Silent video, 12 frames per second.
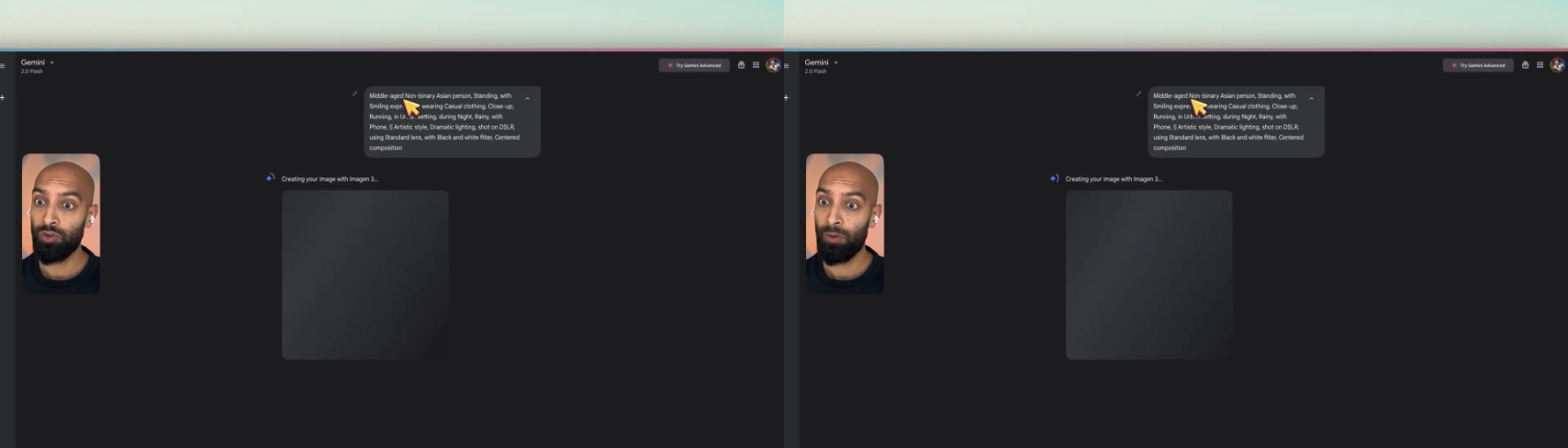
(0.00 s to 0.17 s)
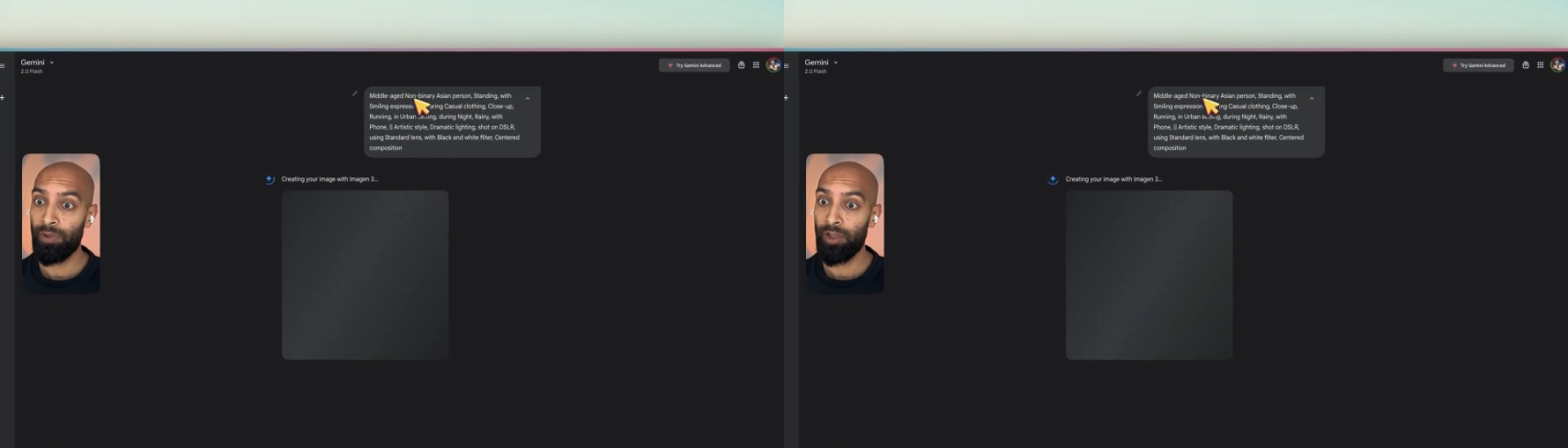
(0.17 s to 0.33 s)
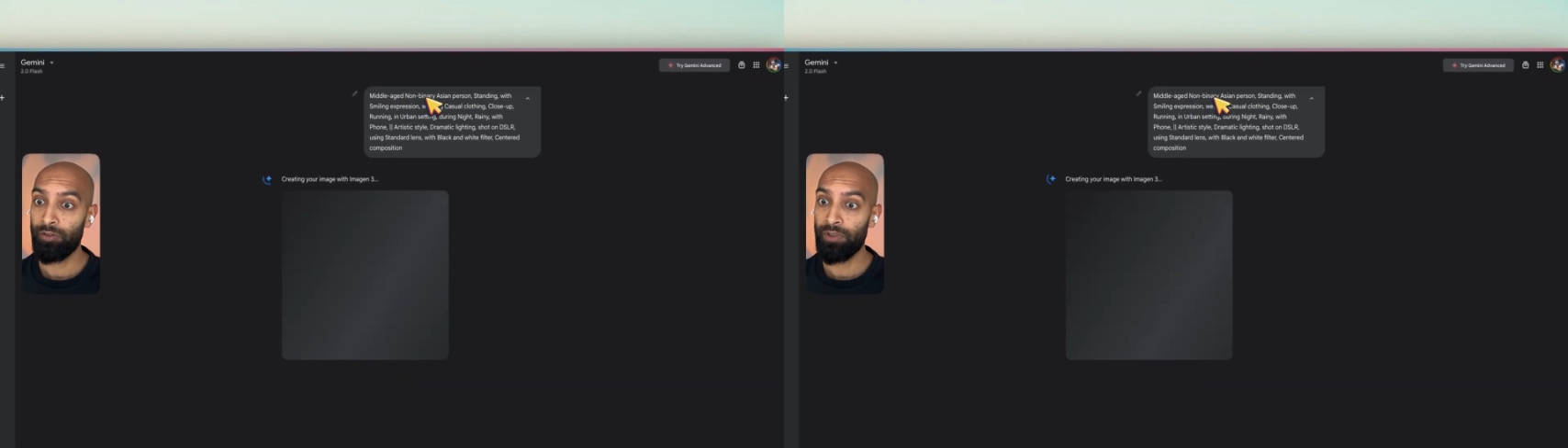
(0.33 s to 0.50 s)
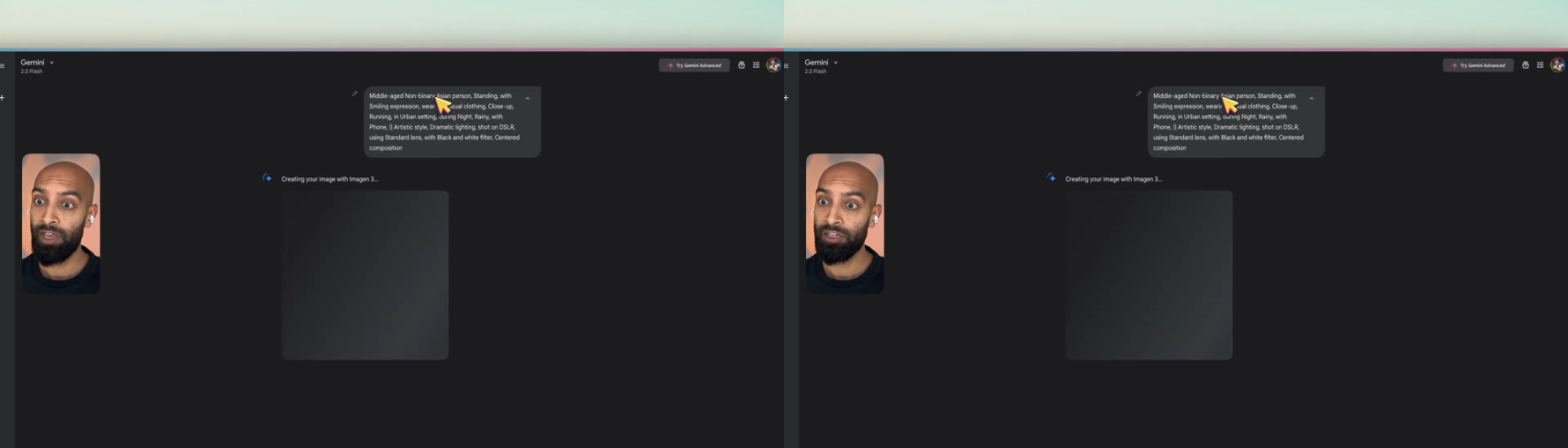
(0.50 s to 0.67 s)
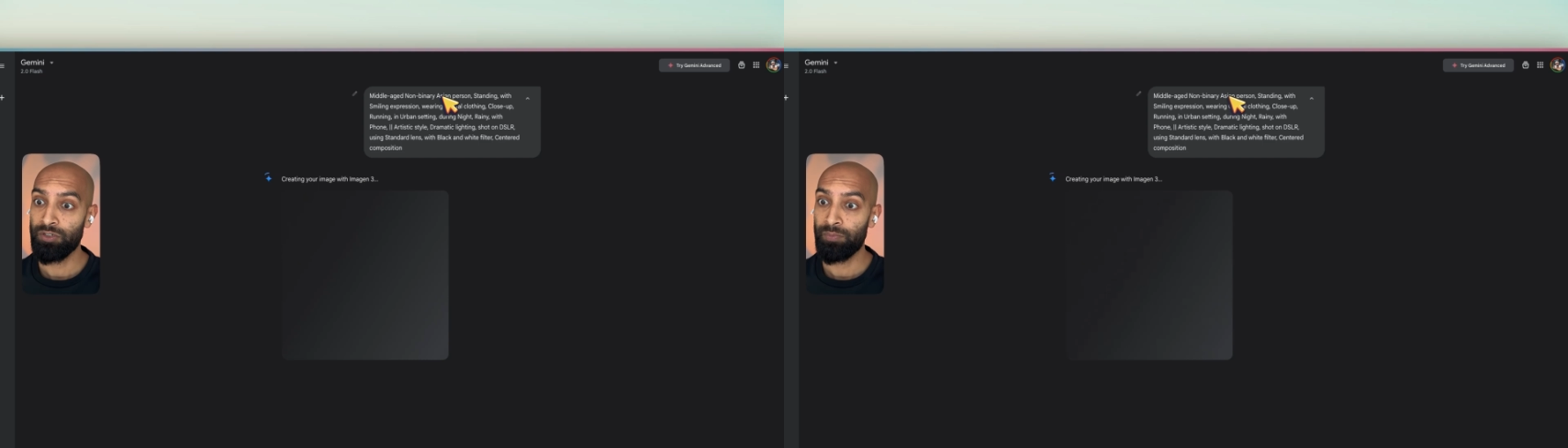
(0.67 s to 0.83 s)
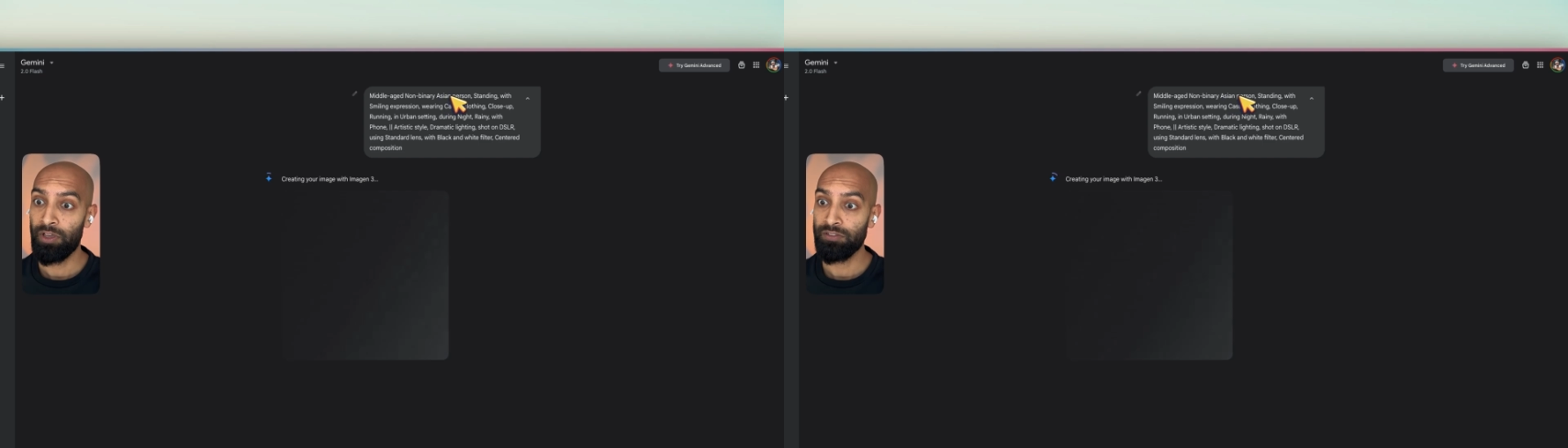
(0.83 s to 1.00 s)
non-binary
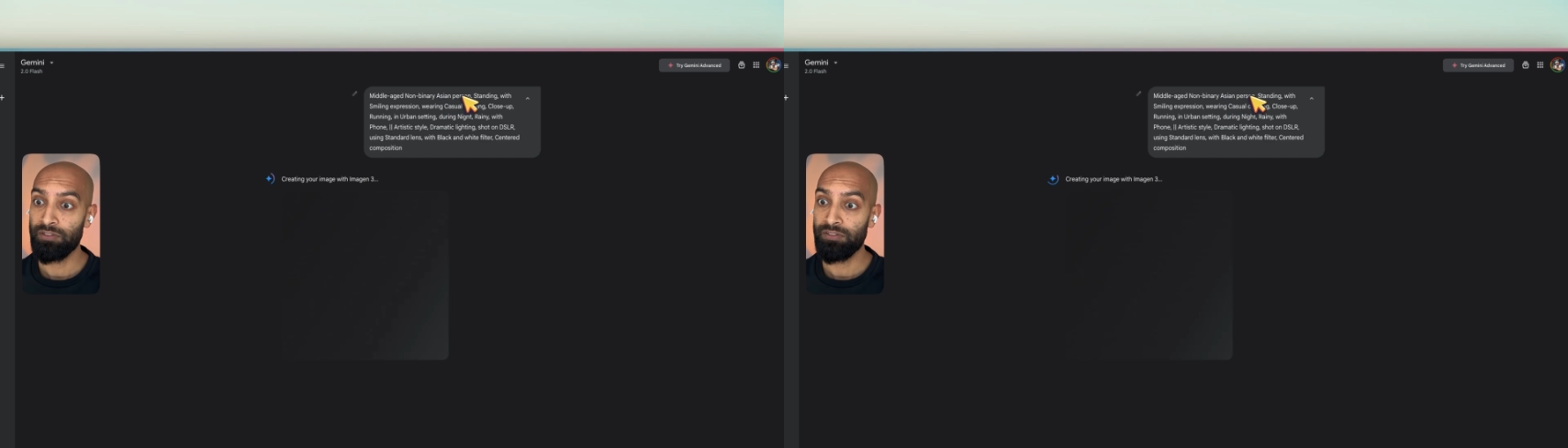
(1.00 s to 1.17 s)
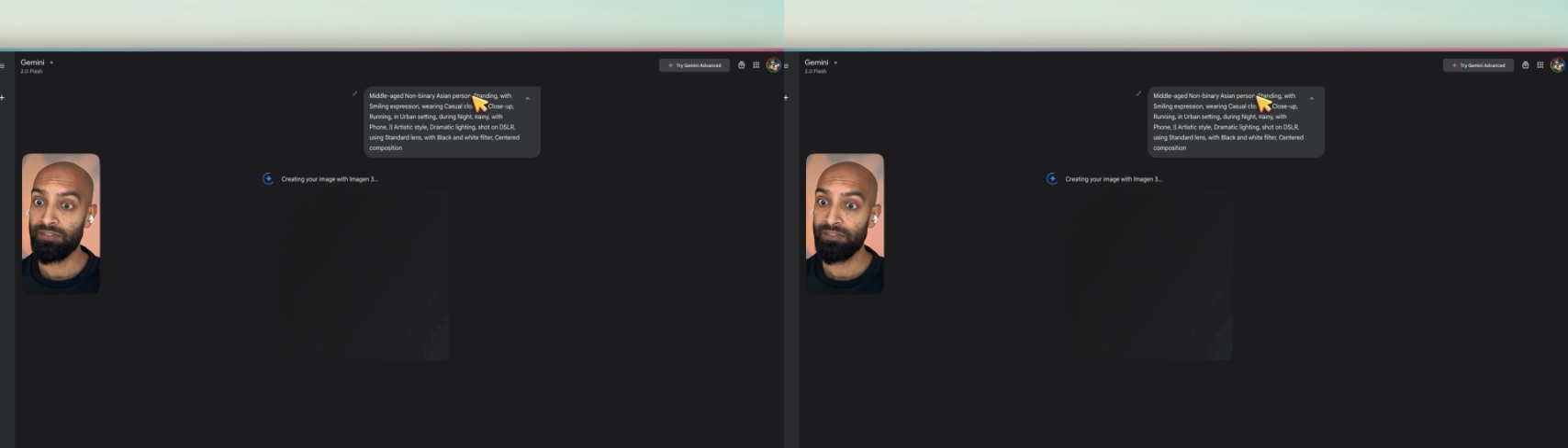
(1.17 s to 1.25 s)
Asian person